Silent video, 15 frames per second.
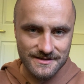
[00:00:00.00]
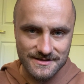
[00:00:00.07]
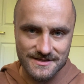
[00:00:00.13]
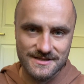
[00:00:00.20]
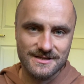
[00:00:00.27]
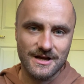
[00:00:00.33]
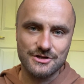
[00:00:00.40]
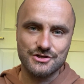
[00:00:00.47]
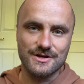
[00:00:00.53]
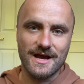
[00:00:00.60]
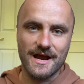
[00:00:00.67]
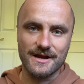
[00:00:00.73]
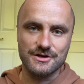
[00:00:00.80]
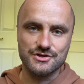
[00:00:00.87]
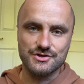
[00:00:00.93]
in such an
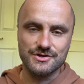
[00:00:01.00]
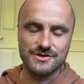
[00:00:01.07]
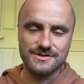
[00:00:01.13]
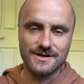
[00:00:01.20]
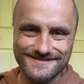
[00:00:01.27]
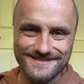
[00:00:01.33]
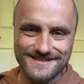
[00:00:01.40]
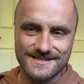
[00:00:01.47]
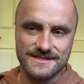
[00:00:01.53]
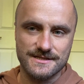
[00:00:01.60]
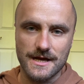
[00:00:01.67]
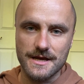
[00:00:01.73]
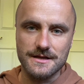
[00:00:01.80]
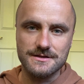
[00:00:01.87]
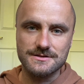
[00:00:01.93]
anxious
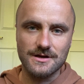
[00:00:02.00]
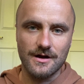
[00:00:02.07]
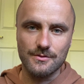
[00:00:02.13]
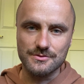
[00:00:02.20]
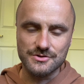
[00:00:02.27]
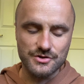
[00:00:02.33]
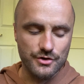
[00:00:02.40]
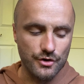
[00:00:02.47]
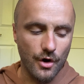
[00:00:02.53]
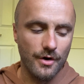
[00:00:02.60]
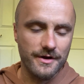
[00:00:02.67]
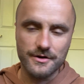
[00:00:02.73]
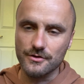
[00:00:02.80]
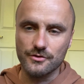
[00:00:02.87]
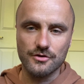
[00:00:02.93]
state. I was
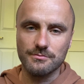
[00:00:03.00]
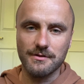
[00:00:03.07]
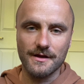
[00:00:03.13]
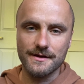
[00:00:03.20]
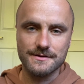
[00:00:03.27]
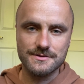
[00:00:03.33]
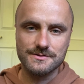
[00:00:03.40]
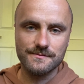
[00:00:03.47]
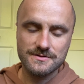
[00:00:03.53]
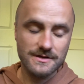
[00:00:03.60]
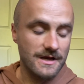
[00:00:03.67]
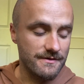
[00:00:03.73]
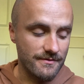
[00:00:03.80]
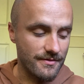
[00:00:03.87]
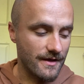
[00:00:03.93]
not in a good place.
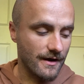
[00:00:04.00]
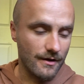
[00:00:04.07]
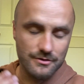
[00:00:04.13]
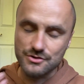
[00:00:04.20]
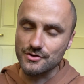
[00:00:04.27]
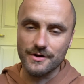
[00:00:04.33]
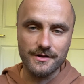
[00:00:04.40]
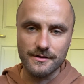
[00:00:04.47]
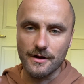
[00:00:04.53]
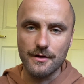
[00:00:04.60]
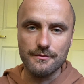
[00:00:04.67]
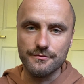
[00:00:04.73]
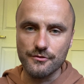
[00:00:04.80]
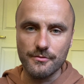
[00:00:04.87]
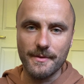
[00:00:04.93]
So even then I was trying to
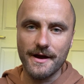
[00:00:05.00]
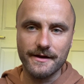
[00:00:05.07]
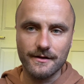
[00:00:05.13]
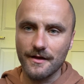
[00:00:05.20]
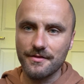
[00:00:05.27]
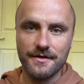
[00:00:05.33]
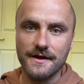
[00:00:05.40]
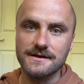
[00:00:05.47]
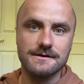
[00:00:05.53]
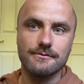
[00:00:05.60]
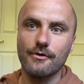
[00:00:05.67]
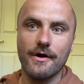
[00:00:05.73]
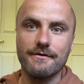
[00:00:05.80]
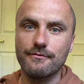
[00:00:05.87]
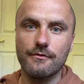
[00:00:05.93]
go through my head like things
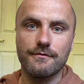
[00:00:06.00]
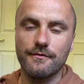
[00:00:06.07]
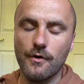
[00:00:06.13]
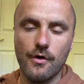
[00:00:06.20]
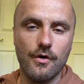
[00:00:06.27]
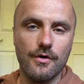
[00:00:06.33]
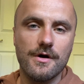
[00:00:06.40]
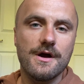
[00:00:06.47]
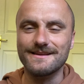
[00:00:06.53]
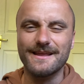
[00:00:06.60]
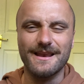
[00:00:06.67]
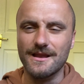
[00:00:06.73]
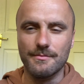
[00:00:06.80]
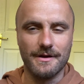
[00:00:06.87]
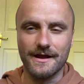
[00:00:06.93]
I'm grateful for. I
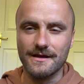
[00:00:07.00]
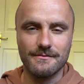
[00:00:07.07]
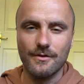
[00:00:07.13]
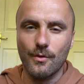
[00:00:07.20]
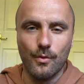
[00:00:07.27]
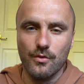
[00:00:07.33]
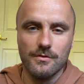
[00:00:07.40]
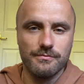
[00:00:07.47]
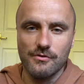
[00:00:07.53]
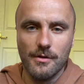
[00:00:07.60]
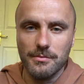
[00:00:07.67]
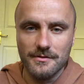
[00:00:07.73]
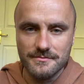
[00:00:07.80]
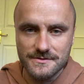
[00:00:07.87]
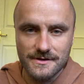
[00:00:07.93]
didn't eliminate all the
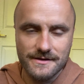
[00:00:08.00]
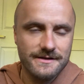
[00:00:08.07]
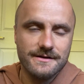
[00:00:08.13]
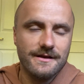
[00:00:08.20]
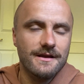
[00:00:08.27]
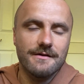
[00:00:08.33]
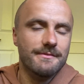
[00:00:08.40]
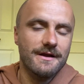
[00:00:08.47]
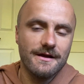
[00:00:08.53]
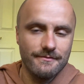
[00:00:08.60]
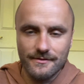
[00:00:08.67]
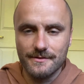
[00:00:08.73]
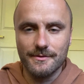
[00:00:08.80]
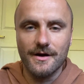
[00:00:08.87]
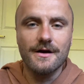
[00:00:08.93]
problems. I didn't eliminate
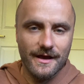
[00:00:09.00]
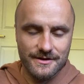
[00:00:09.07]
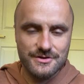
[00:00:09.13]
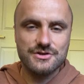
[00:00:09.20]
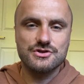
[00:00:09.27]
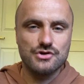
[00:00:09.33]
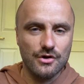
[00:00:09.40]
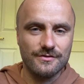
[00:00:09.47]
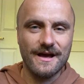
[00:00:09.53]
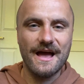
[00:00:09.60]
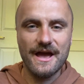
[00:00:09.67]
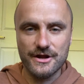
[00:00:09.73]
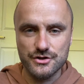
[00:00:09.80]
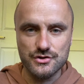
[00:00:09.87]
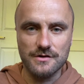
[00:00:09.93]
everything, but it just took
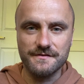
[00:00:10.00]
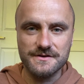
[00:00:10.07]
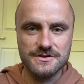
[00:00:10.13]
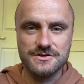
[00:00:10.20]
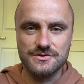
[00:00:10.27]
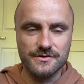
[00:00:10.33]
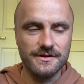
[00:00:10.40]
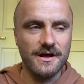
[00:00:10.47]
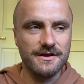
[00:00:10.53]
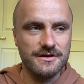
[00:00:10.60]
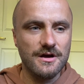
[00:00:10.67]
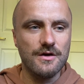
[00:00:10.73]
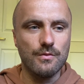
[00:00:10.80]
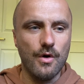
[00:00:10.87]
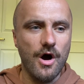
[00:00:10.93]
that edge off. It just took like,
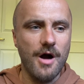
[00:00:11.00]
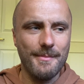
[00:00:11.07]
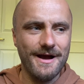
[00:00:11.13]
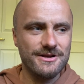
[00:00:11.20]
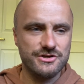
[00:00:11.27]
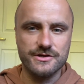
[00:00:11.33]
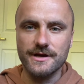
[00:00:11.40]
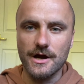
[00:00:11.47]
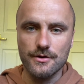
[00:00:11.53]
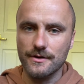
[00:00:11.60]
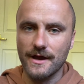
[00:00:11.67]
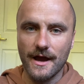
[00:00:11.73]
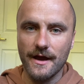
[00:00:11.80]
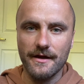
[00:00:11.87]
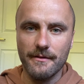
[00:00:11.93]
you know what? I'm actually
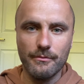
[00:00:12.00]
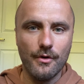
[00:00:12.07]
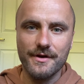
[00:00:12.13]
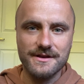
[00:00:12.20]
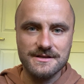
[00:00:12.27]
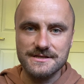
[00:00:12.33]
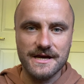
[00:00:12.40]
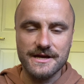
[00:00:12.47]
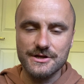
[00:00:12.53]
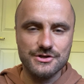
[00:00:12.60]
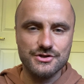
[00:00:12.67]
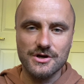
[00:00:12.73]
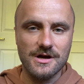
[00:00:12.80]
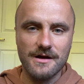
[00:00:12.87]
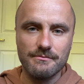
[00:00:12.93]
okay. I'm not in
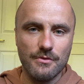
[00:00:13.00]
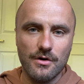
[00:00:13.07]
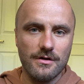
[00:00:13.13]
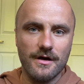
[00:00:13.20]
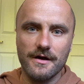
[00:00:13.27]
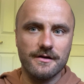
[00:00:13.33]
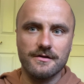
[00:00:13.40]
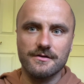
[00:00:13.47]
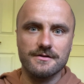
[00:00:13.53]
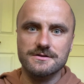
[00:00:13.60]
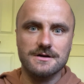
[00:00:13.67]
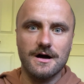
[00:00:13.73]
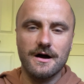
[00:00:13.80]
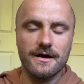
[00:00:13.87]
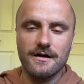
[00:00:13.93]
danger. I'm not like gonna
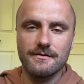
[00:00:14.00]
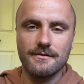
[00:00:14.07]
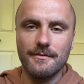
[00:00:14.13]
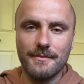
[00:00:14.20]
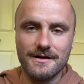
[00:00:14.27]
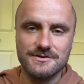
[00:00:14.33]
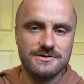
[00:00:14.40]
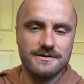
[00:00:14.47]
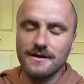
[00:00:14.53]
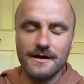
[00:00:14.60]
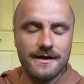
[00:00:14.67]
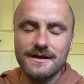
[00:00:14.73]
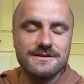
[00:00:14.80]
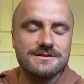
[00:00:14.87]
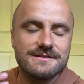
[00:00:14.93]
die. I'm actually
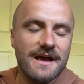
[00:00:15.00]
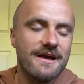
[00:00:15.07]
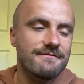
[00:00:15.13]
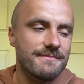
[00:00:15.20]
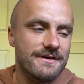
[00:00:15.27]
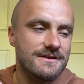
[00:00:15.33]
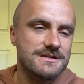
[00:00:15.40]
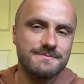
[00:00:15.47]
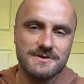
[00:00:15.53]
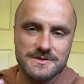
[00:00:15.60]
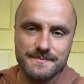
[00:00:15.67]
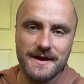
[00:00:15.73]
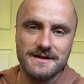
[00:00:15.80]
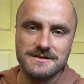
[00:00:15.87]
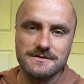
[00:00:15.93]
like, it just gave me this
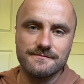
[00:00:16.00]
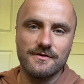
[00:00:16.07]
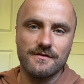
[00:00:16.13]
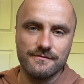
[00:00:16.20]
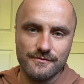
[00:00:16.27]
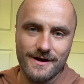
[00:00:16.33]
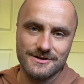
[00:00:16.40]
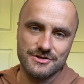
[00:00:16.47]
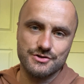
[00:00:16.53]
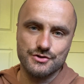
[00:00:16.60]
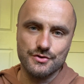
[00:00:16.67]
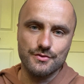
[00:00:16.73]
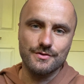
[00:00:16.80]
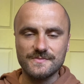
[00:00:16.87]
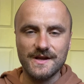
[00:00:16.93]
perspective of
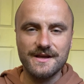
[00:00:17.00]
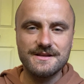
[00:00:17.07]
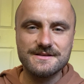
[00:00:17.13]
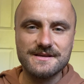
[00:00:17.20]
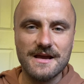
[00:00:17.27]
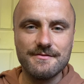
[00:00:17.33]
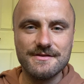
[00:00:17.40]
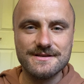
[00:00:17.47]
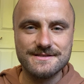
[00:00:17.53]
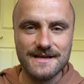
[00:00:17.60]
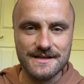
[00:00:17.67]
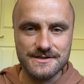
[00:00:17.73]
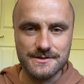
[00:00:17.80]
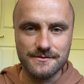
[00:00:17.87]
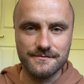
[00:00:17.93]
gratitude. It just gave me this
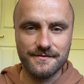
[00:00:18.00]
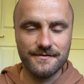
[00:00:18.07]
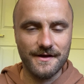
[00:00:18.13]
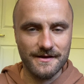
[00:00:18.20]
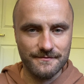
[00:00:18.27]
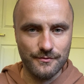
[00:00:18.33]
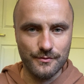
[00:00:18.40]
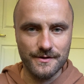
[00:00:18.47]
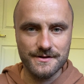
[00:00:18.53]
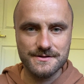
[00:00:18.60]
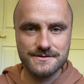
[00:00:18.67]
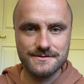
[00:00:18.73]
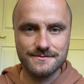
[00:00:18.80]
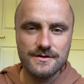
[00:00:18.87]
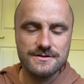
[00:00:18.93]
sense of
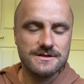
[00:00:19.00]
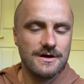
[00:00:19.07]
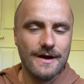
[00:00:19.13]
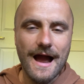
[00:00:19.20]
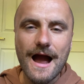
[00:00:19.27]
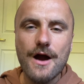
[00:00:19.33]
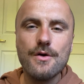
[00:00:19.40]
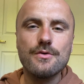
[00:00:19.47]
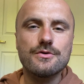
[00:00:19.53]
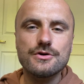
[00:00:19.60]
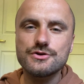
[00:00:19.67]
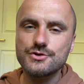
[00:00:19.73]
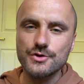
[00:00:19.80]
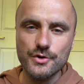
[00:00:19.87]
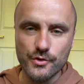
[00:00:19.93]
thankfulness. So how
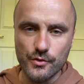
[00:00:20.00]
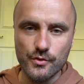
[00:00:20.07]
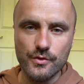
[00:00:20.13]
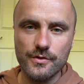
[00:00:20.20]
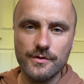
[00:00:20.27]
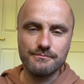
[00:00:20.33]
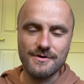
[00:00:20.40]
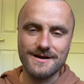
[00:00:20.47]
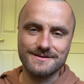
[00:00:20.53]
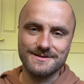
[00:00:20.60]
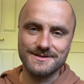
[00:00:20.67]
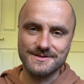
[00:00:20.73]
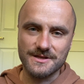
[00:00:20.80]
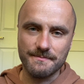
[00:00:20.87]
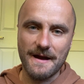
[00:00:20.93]
could you
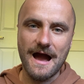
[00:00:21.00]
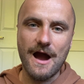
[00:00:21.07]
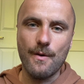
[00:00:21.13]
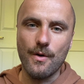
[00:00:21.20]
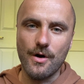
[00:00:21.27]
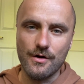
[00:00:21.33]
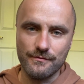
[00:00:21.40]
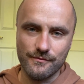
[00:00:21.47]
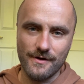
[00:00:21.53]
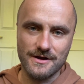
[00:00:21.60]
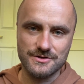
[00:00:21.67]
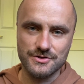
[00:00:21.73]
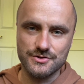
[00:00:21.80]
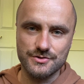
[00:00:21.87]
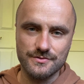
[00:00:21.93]
practice the power of
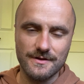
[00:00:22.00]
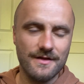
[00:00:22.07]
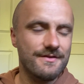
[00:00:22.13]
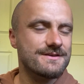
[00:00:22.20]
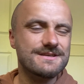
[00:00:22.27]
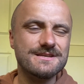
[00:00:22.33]
gratitude? Now this